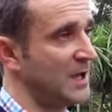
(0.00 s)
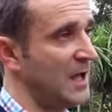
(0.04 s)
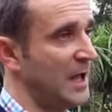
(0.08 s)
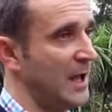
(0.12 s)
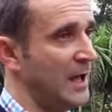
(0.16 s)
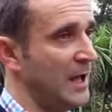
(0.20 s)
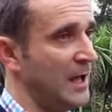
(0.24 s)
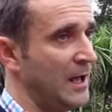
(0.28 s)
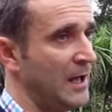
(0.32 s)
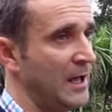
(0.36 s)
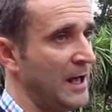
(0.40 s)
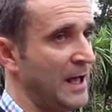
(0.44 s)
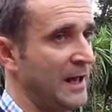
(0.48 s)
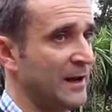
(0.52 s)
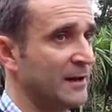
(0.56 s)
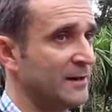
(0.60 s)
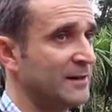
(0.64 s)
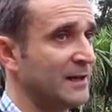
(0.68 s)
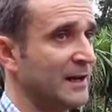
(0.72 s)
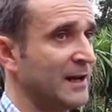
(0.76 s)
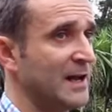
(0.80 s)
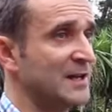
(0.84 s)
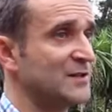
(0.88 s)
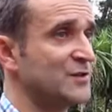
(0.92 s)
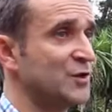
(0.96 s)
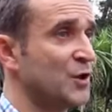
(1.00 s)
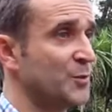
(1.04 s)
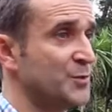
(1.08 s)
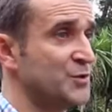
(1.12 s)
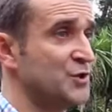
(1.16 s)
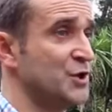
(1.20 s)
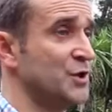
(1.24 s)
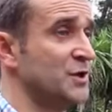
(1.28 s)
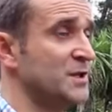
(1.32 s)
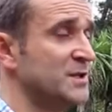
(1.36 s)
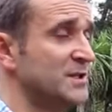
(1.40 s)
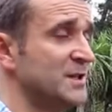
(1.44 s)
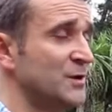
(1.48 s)
and I think there's an
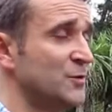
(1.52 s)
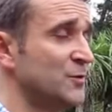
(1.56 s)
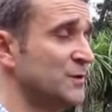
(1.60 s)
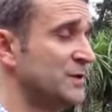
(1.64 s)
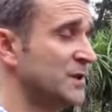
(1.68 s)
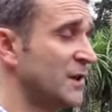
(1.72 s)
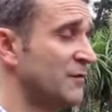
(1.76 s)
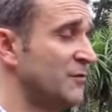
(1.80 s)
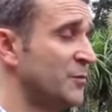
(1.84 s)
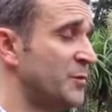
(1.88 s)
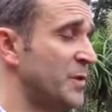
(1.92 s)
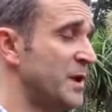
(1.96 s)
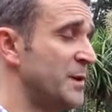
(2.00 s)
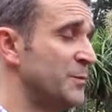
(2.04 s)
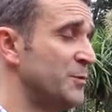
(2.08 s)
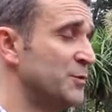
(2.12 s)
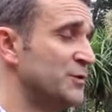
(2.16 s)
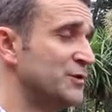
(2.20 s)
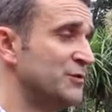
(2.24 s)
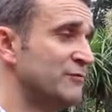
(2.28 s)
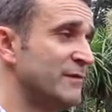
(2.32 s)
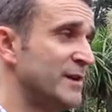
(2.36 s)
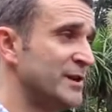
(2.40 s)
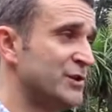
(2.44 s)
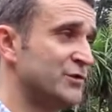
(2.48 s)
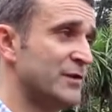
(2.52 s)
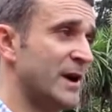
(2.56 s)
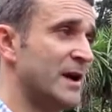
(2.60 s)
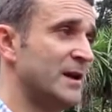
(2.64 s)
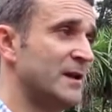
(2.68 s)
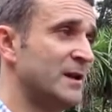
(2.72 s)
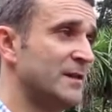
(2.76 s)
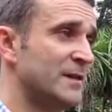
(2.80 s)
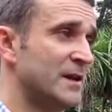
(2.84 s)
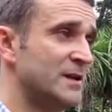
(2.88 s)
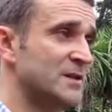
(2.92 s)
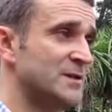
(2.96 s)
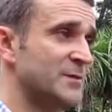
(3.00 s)
opportunity also for people to
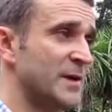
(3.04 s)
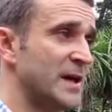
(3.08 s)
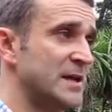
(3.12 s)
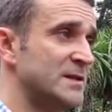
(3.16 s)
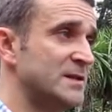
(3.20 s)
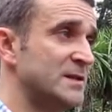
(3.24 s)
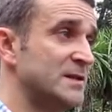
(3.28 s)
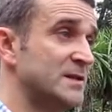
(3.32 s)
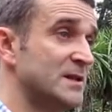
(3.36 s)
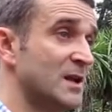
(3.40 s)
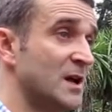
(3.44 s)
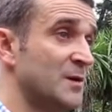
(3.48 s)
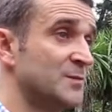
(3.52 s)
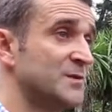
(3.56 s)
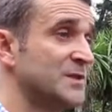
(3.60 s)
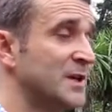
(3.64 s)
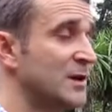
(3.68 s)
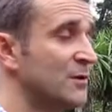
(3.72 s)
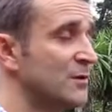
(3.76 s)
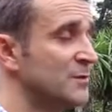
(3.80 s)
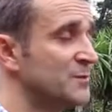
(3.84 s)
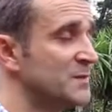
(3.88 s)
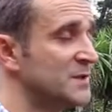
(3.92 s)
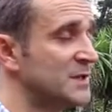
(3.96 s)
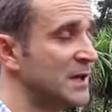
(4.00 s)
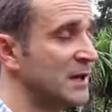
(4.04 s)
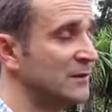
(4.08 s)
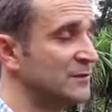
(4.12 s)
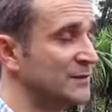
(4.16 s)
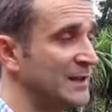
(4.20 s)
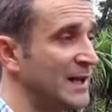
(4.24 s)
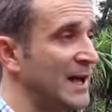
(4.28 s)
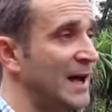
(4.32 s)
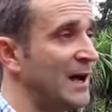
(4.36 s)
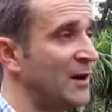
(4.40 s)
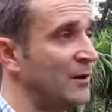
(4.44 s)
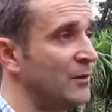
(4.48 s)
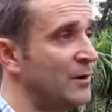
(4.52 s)
retrain in those spaces and upskill
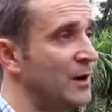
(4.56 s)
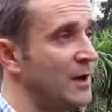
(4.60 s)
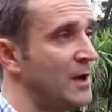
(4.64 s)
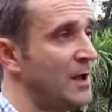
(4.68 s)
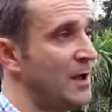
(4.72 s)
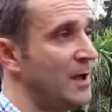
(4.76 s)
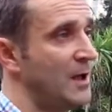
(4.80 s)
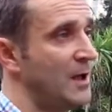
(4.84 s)
themselves now